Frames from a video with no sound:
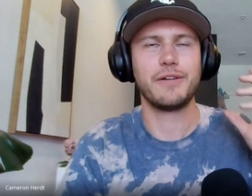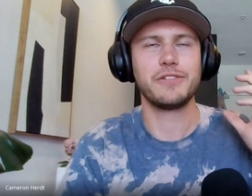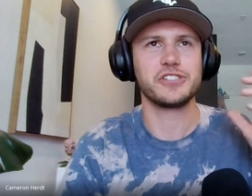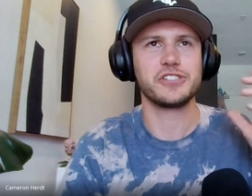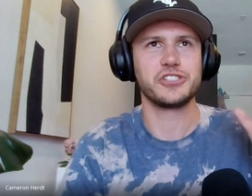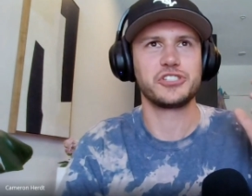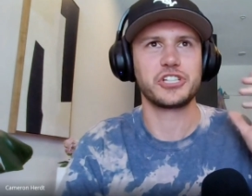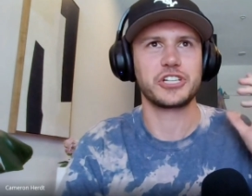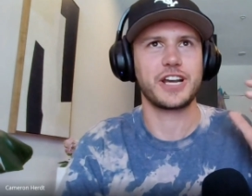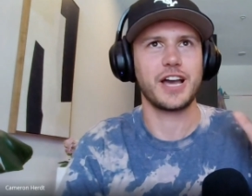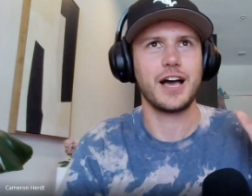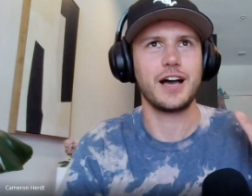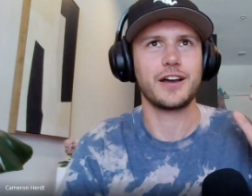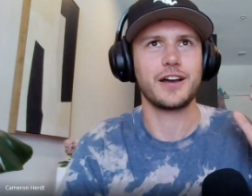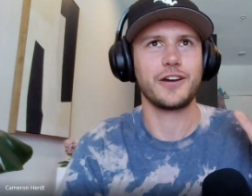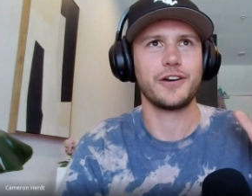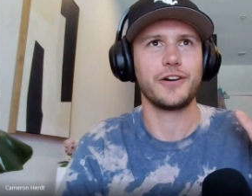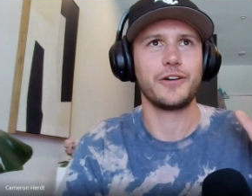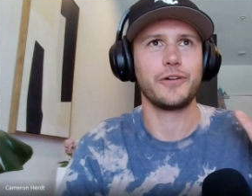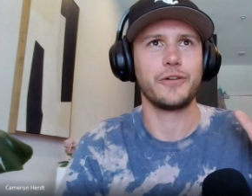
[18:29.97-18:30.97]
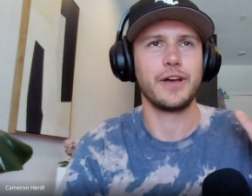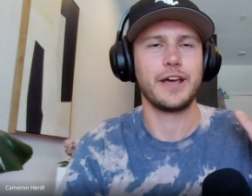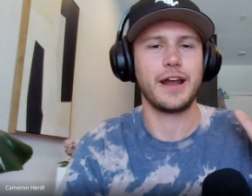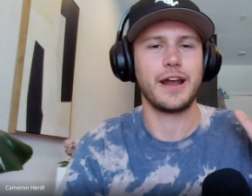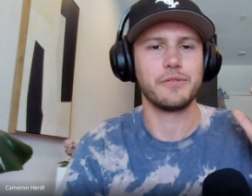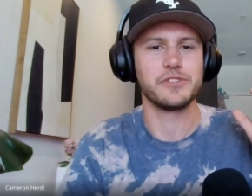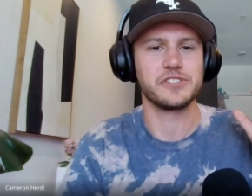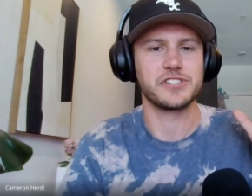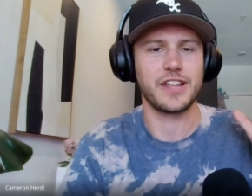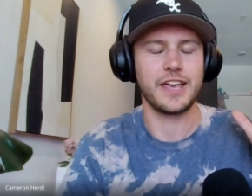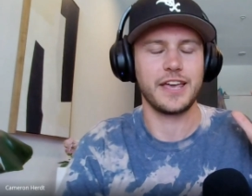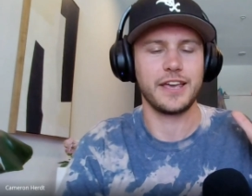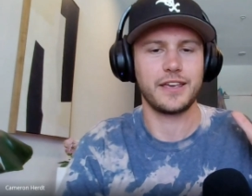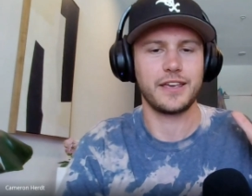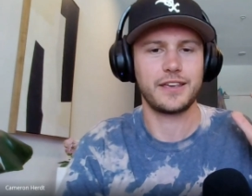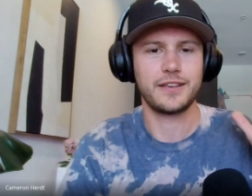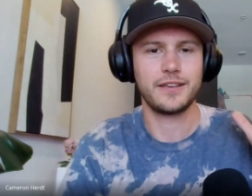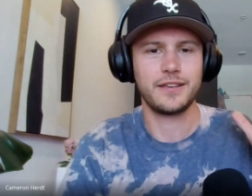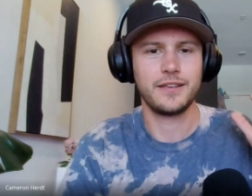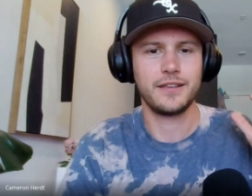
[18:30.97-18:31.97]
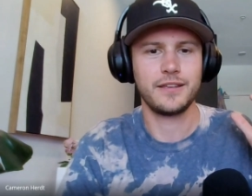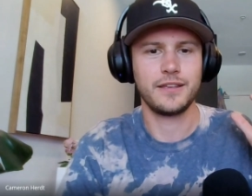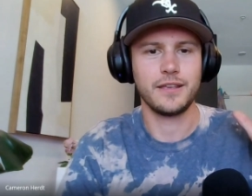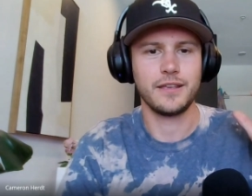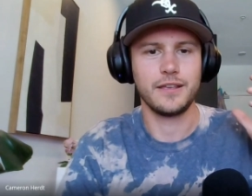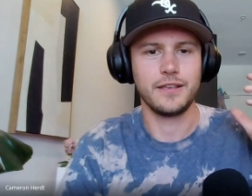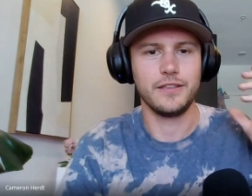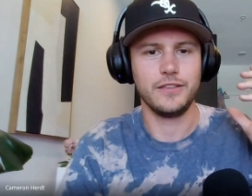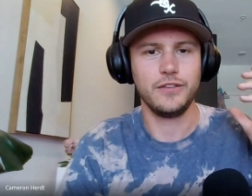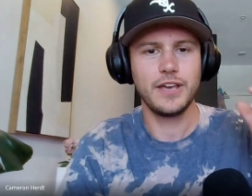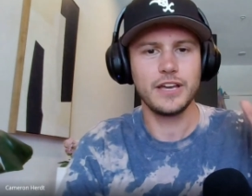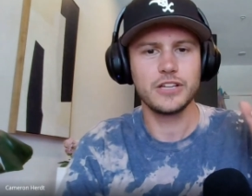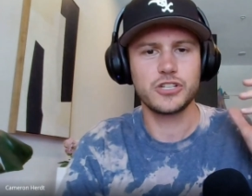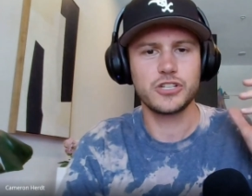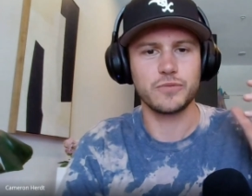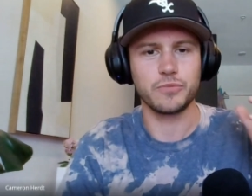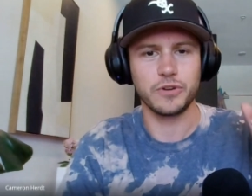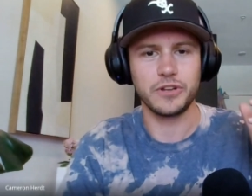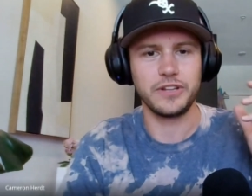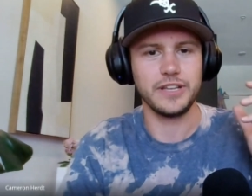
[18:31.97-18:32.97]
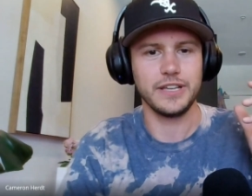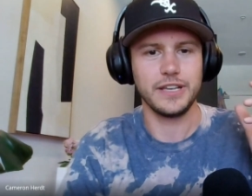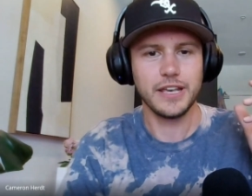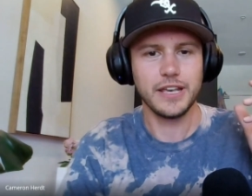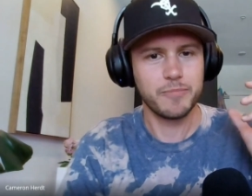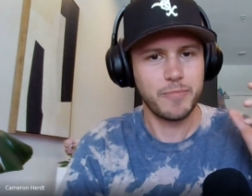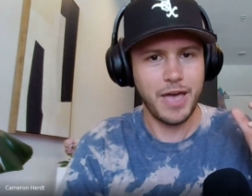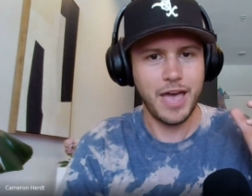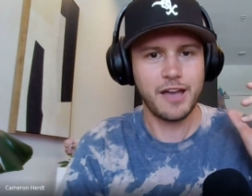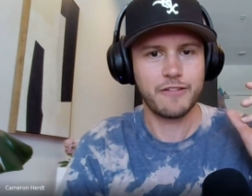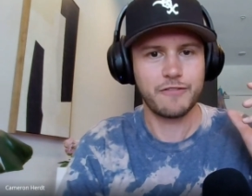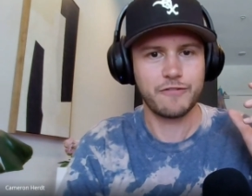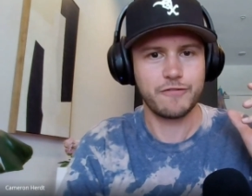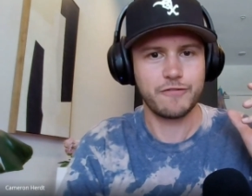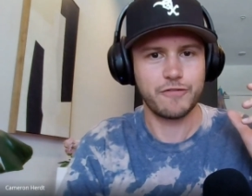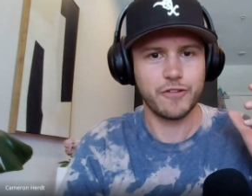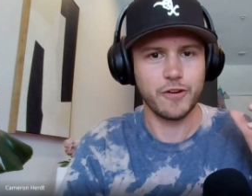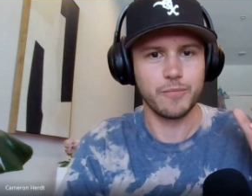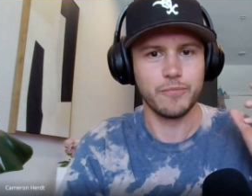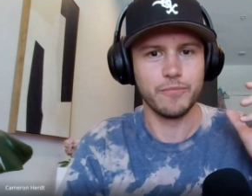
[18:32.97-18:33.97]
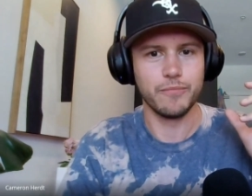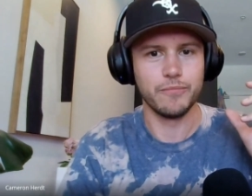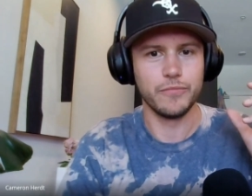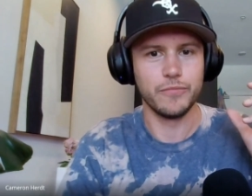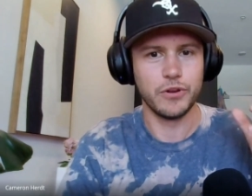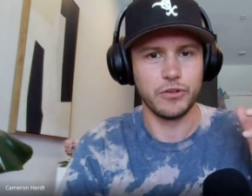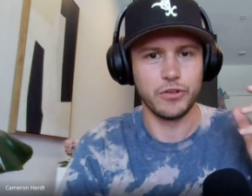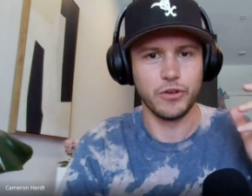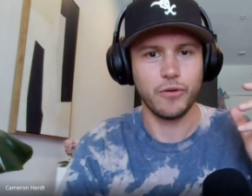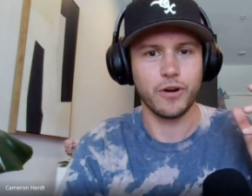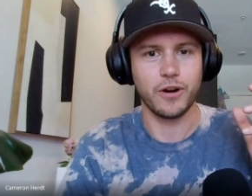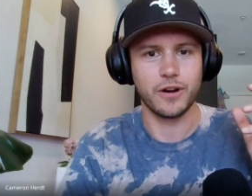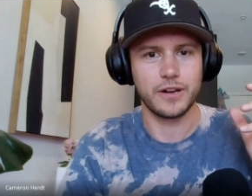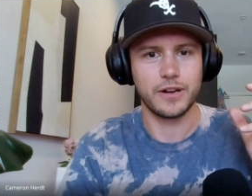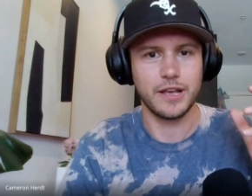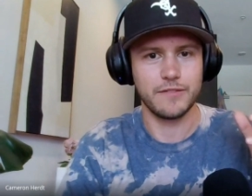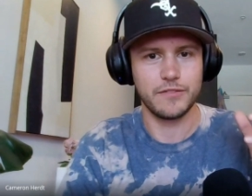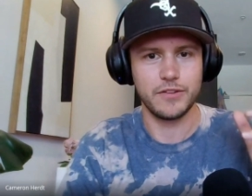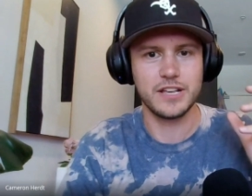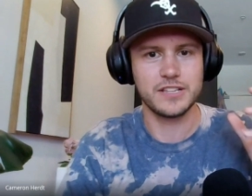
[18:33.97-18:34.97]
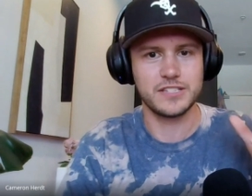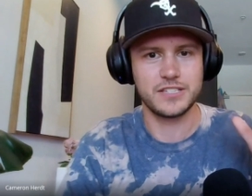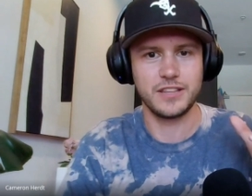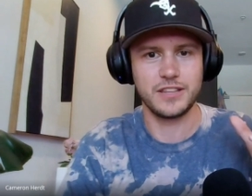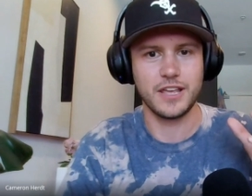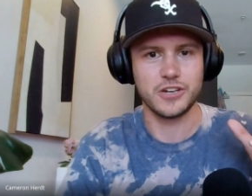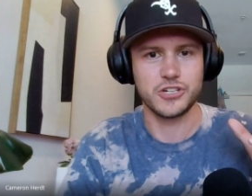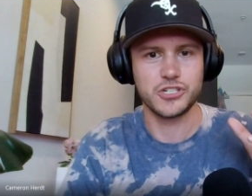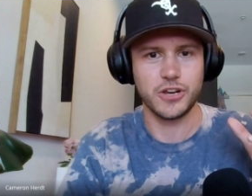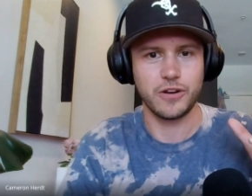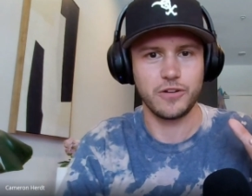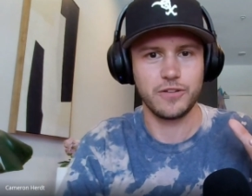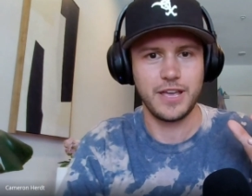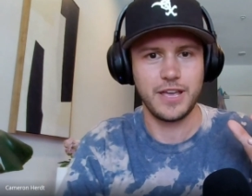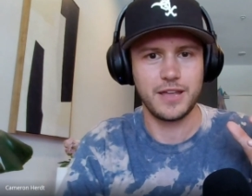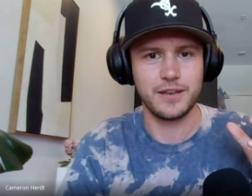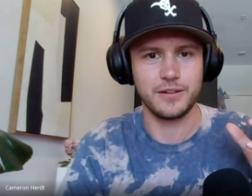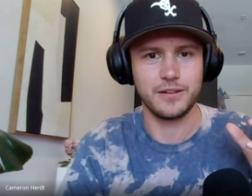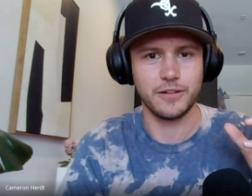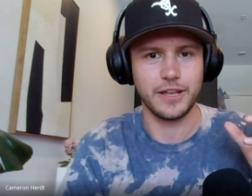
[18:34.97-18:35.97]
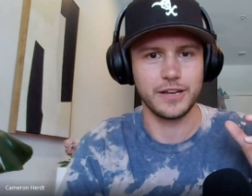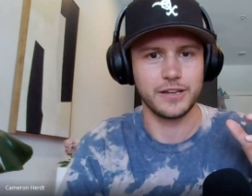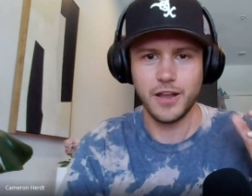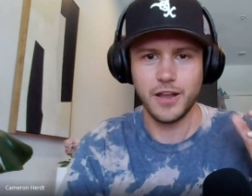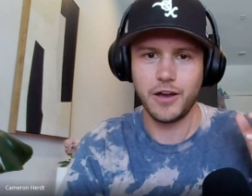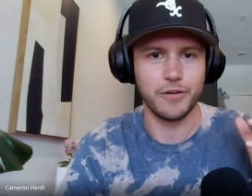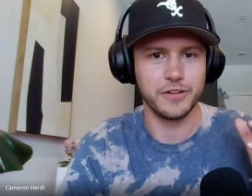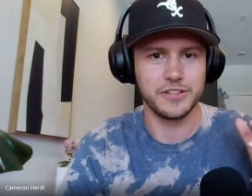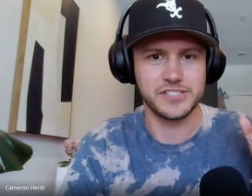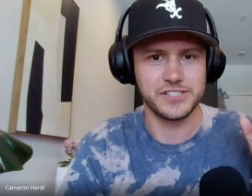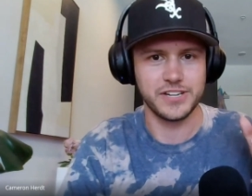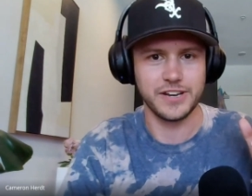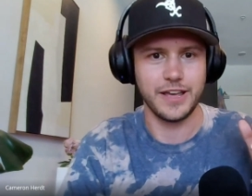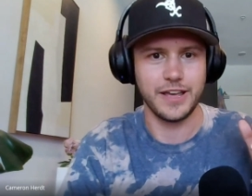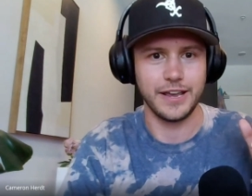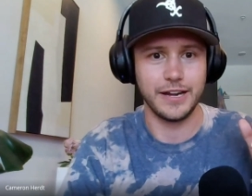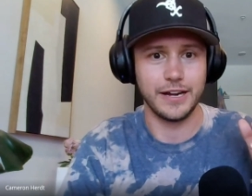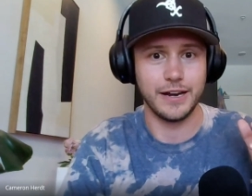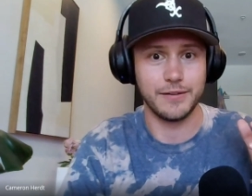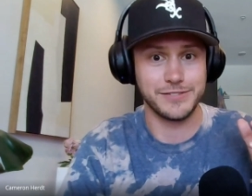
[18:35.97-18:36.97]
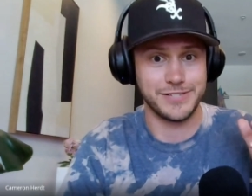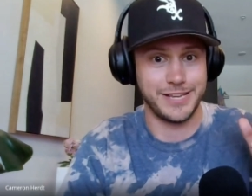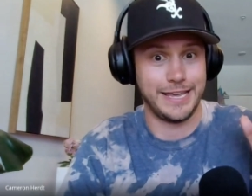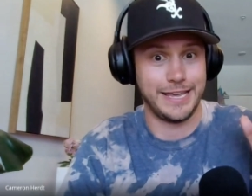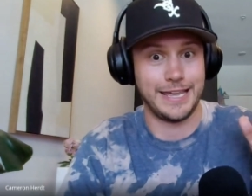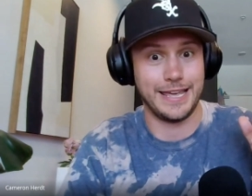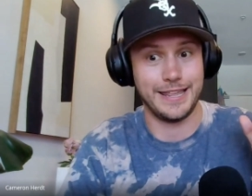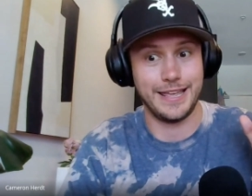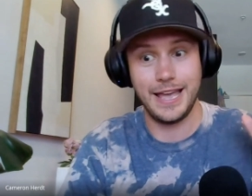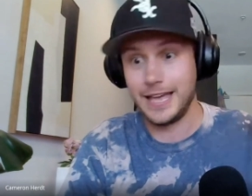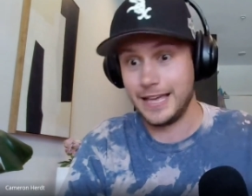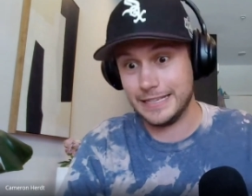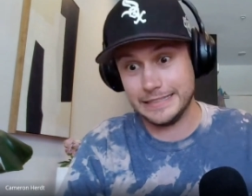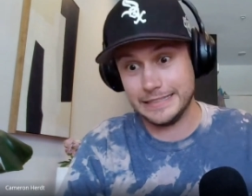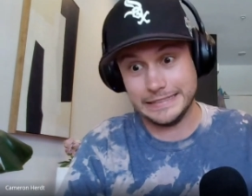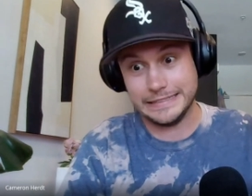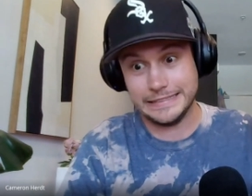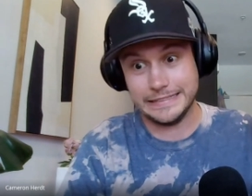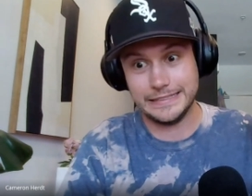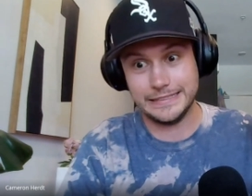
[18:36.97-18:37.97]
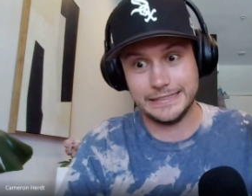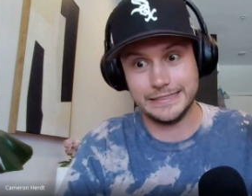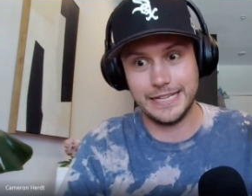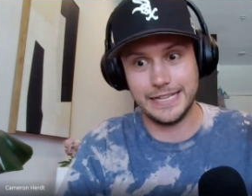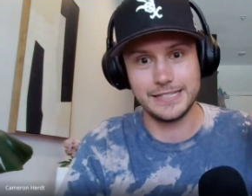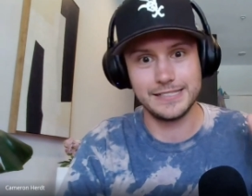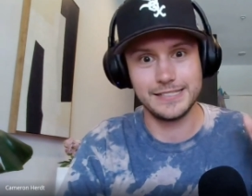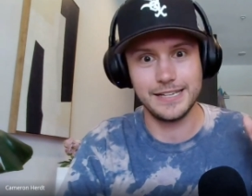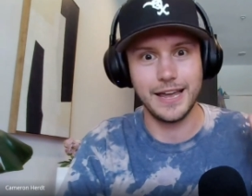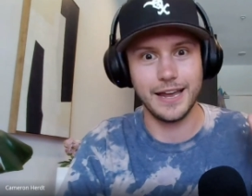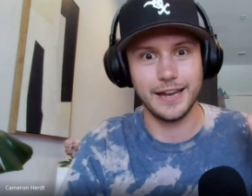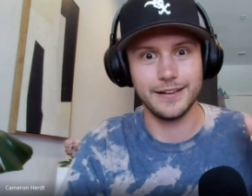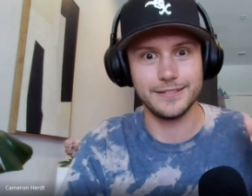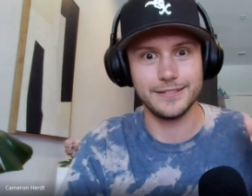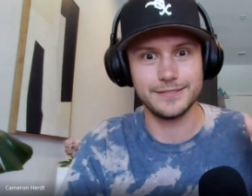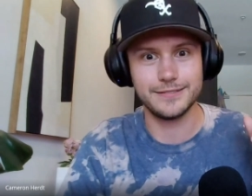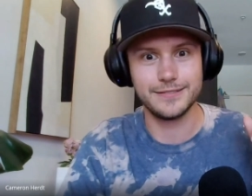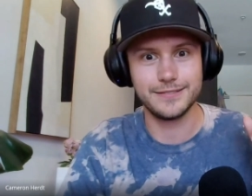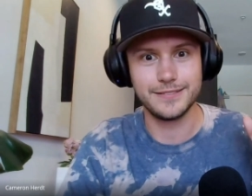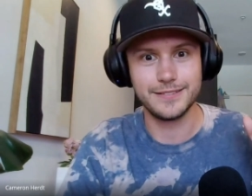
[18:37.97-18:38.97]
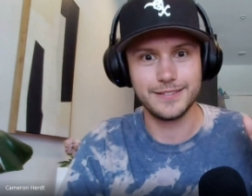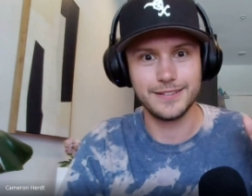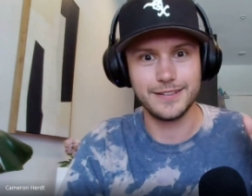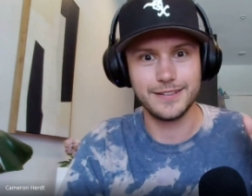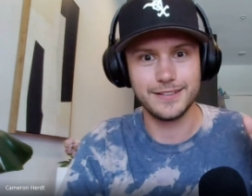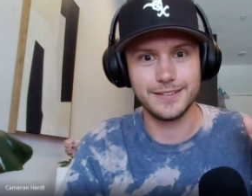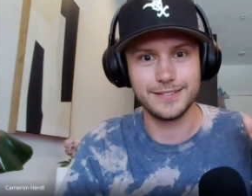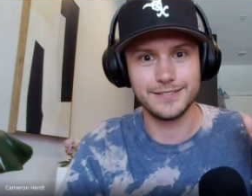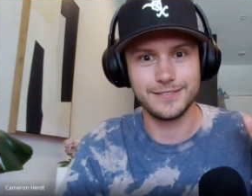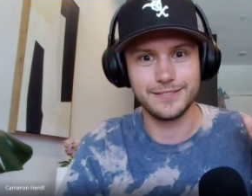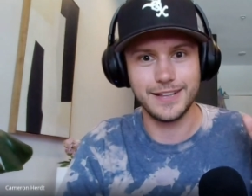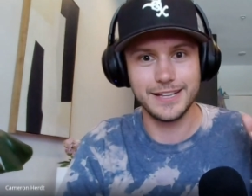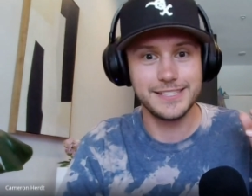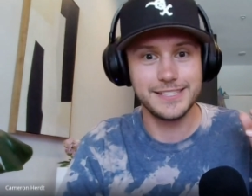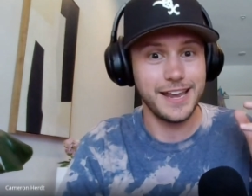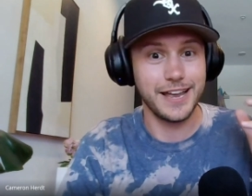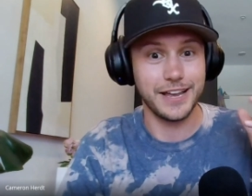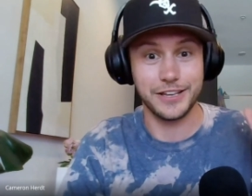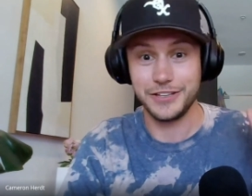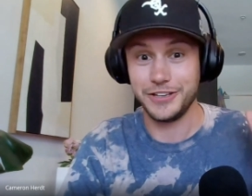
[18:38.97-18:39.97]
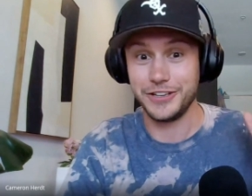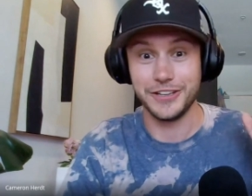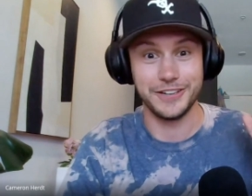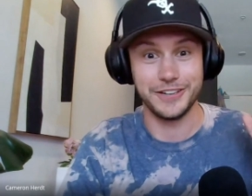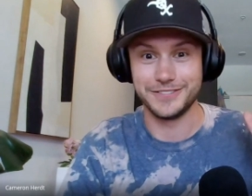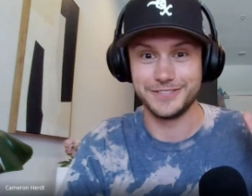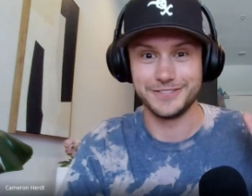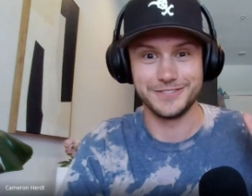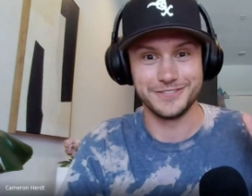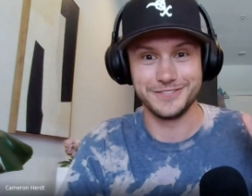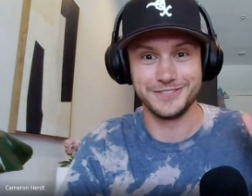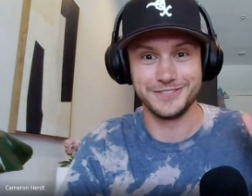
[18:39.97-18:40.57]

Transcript: I was in Chicago and I was like, you guys should really get back from New York. Have you guys seen that show yet? And you're like, no, it's tonight. I was like, that that's not that's not good.